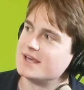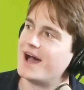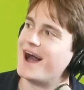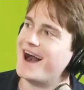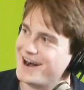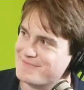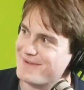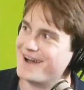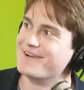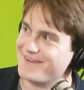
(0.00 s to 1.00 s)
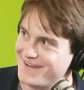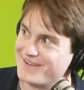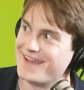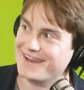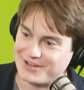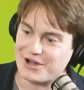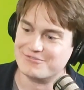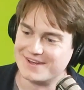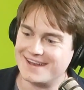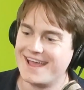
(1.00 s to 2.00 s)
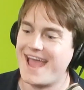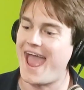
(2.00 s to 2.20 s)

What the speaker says: in COVID.